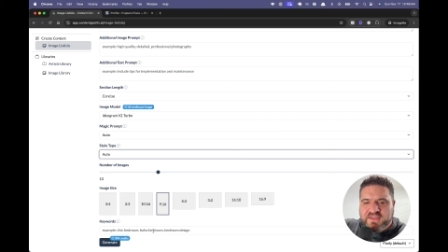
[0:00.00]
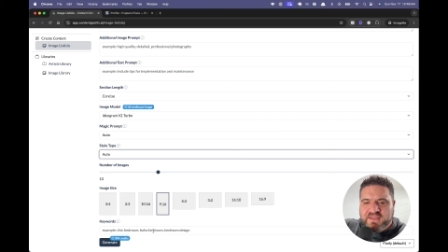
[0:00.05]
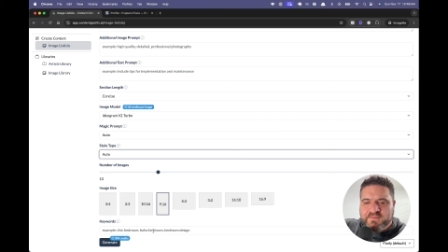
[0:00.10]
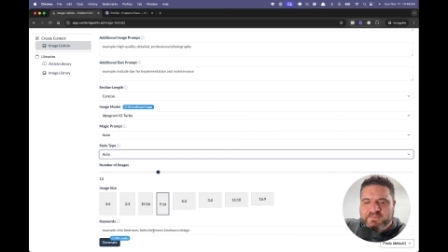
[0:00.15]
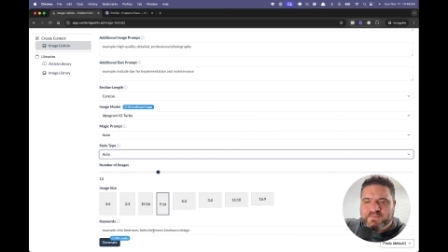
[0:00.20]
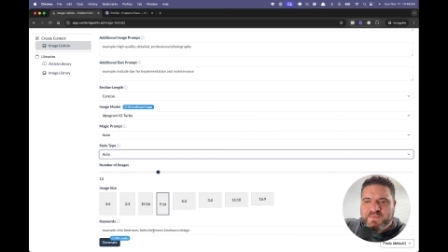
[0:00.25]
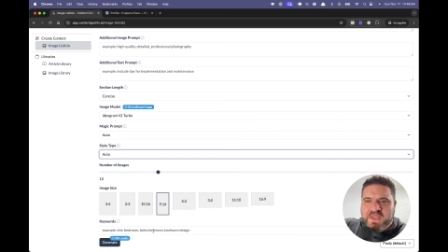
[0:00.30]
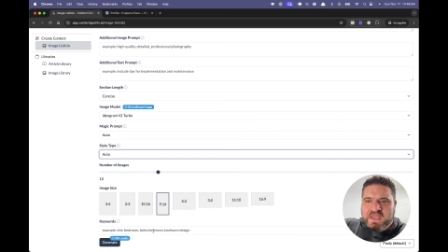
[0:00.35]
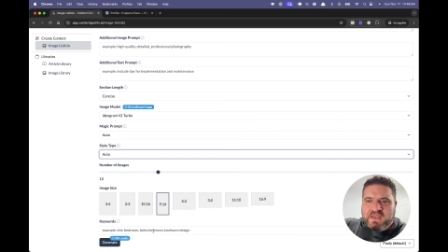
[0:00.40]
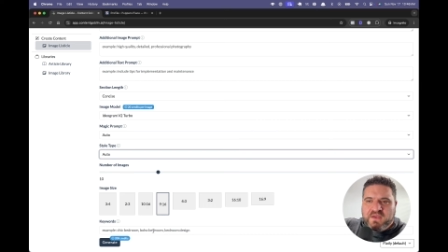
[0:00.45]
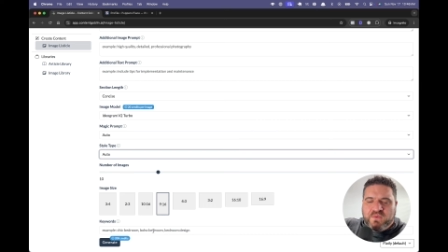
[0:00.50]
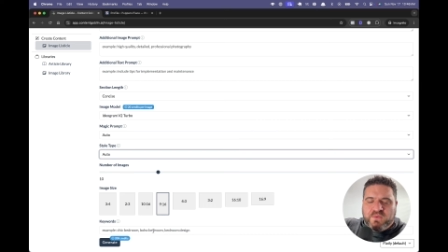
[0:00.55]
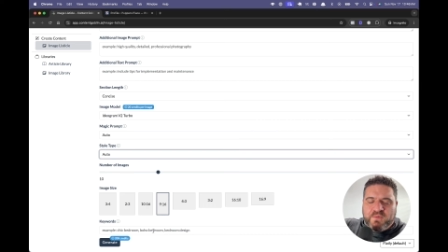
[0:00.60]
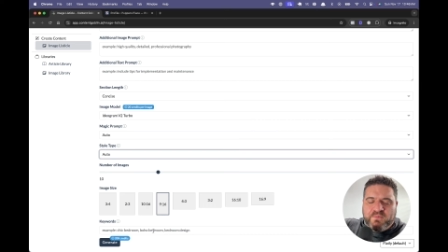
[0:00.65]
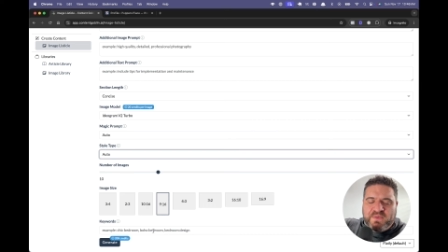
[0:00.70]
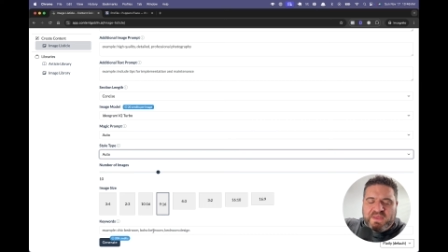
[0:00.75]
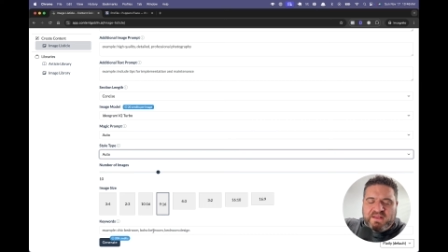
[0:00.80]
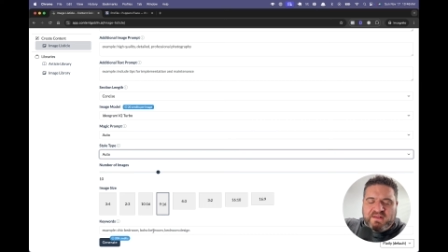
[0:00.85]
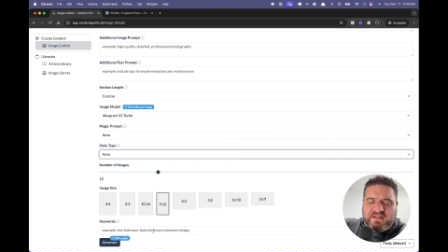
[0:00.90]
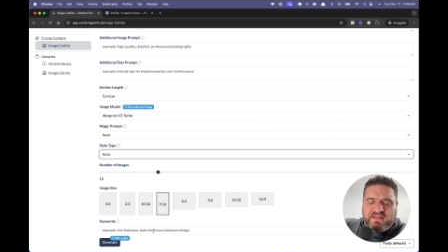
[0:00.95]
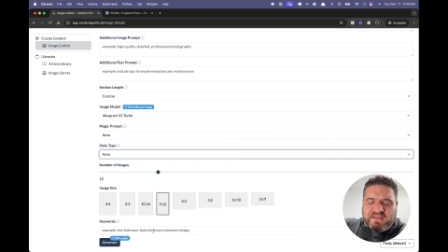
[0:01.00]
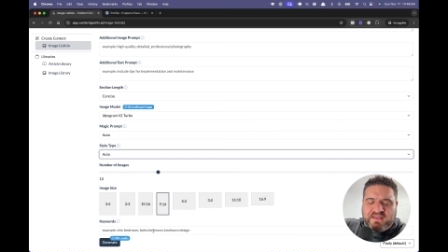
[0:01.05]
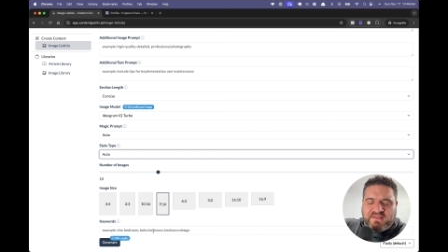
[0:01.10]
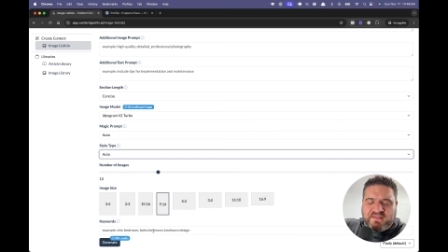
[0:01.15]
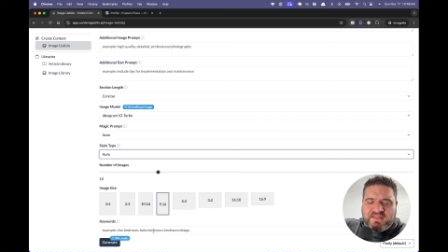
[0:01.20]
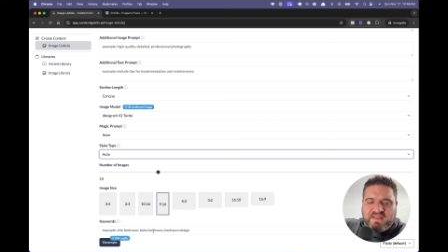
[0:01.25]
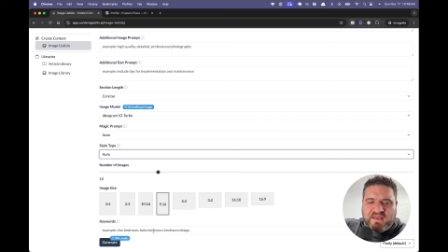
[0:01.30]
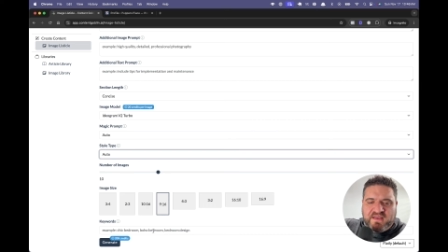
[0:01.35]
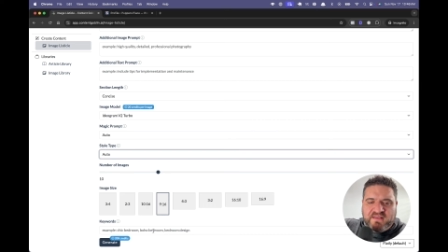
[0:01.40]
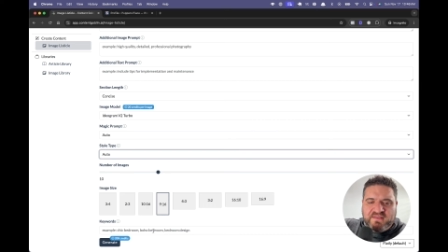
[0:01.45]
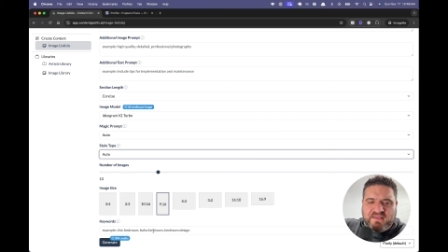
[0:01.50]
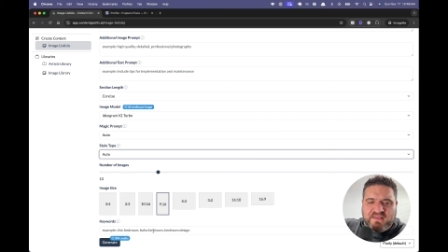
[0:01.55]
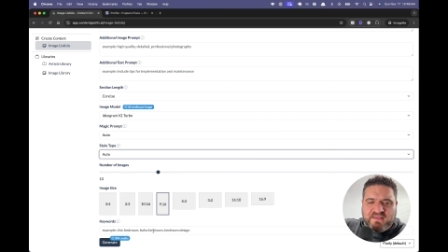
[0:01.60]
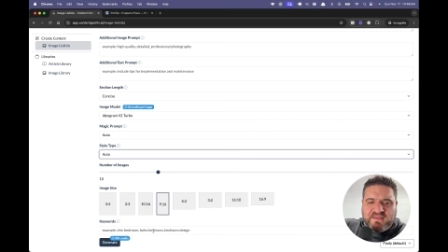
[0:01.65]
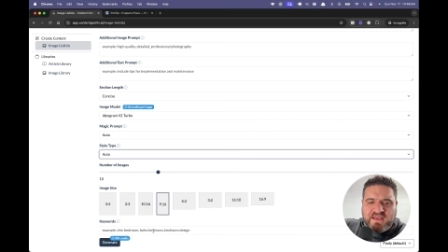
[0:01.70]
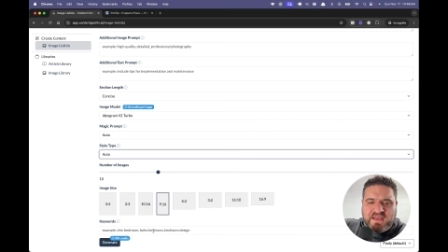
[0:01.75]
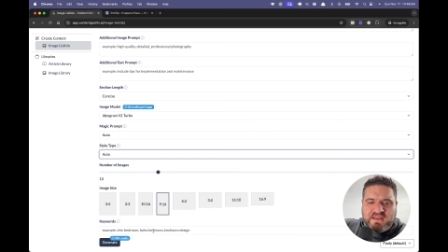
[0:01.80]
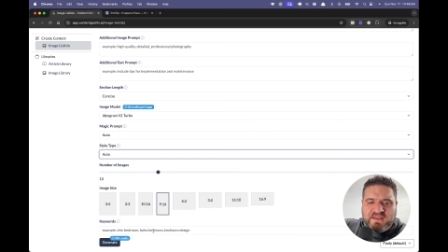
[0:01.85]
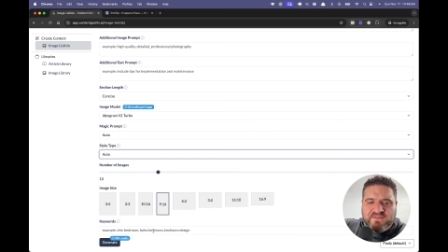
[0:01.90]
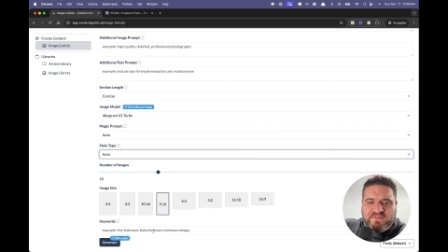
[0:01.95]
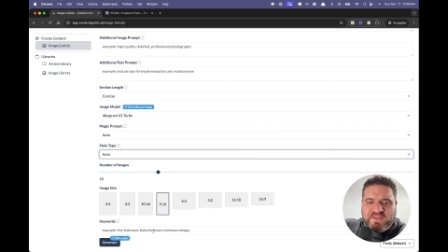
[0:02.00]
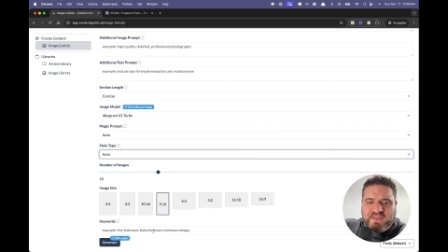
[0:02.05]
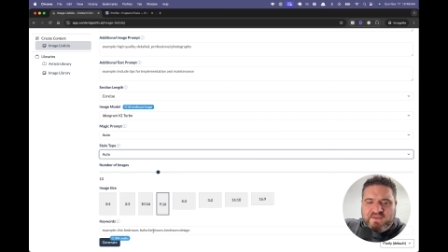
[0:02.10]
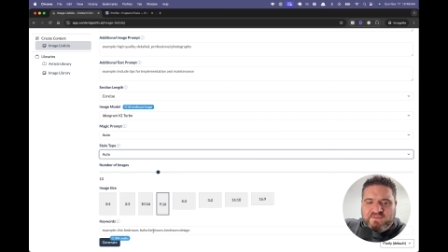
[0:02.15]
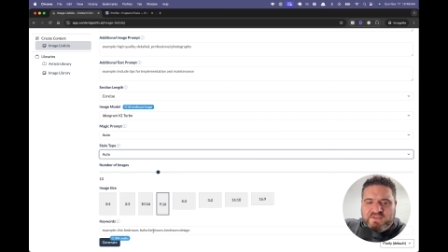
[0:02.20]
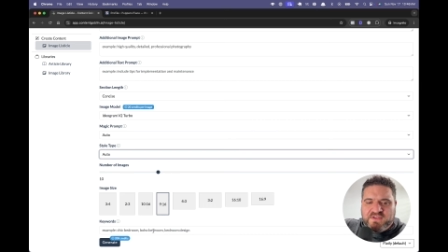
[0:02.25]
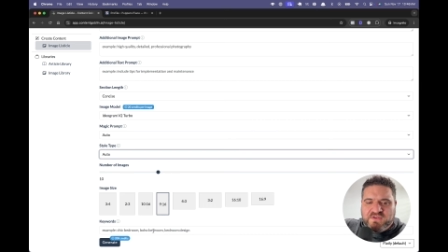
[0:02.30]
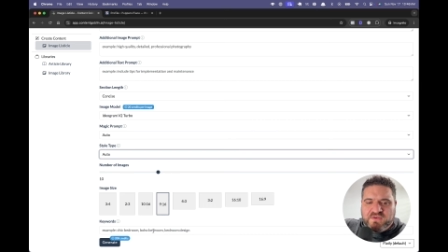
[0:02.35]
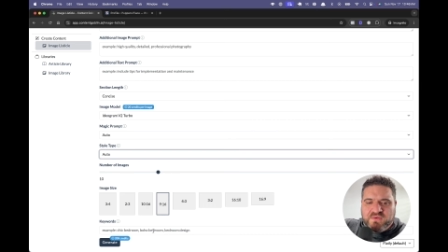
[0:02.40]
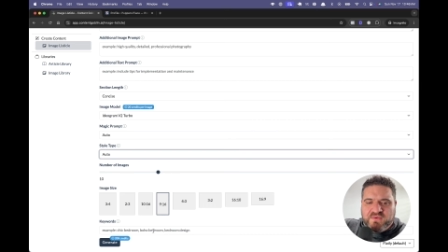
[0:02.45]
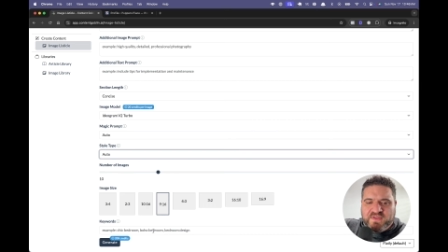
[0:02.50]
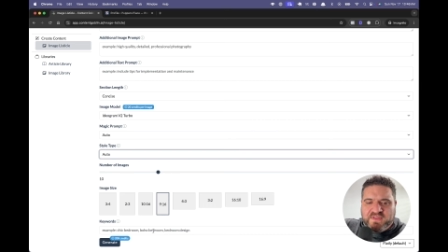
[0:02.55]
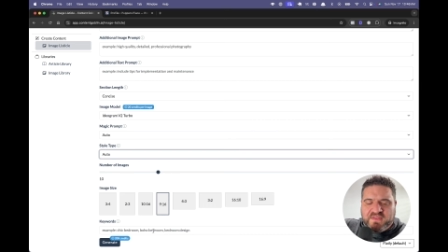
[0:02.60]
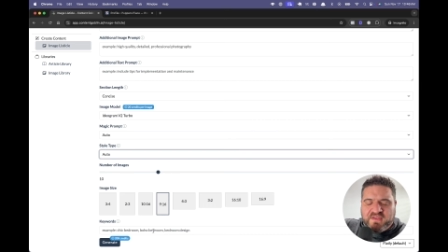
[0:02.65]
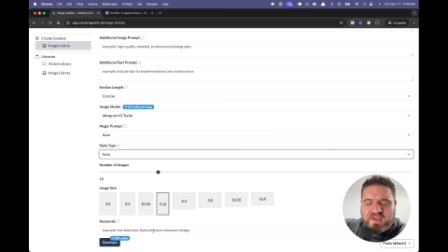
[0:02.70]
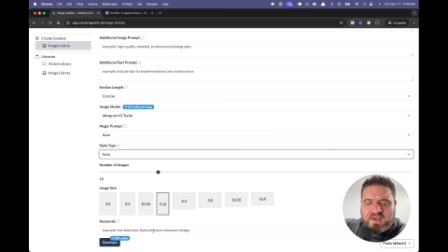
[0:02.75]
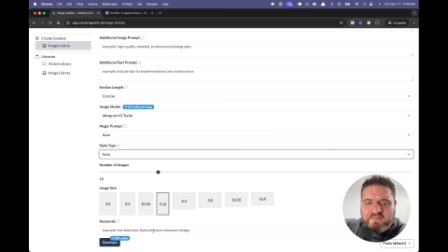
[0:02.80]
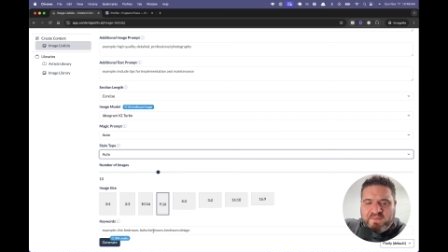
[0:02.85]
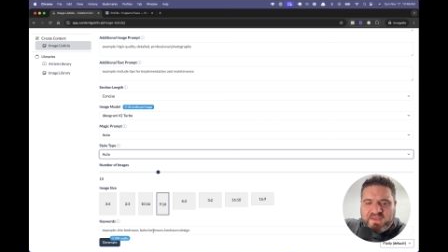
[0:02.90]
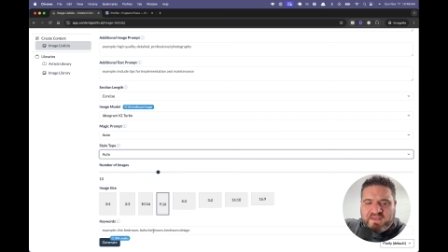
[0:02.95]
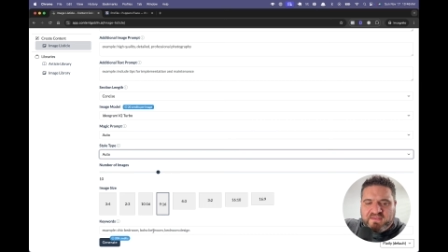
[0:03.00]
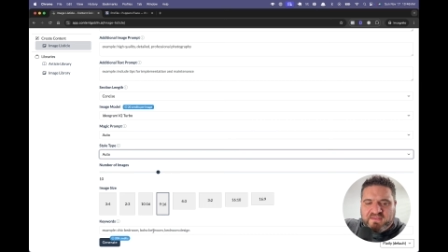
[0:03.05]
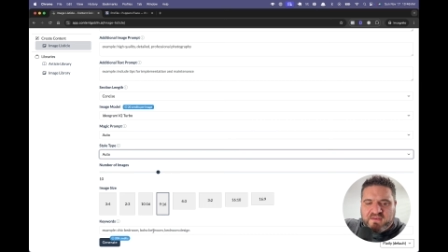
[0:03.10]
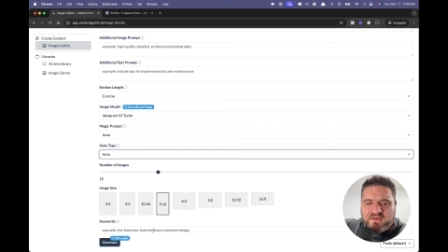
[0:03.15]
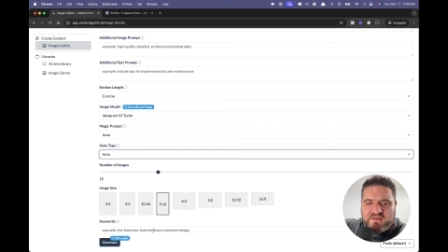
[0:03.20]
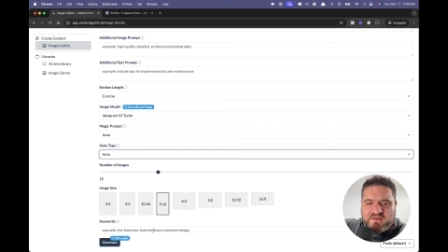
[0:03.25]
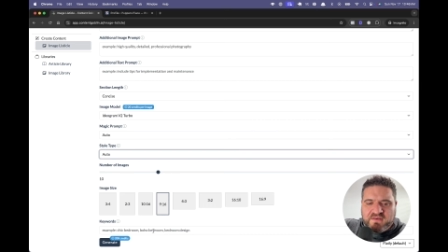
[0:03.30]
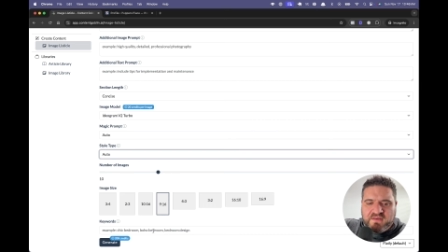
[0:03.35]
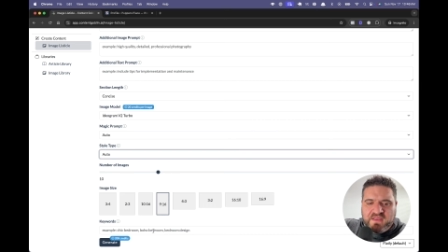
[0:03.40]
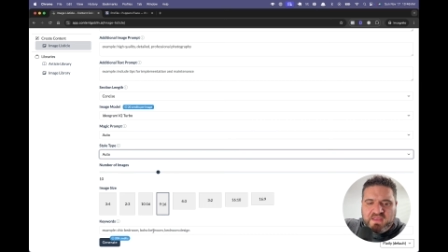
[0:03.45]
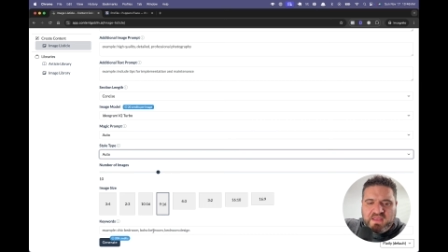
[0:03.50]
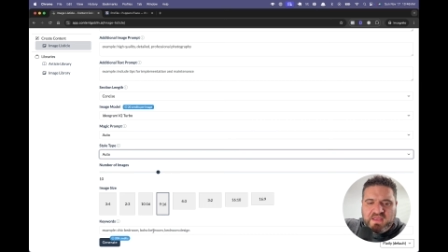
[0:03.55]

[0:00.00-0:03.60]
And what PinClicks does is kind of gives you the topics on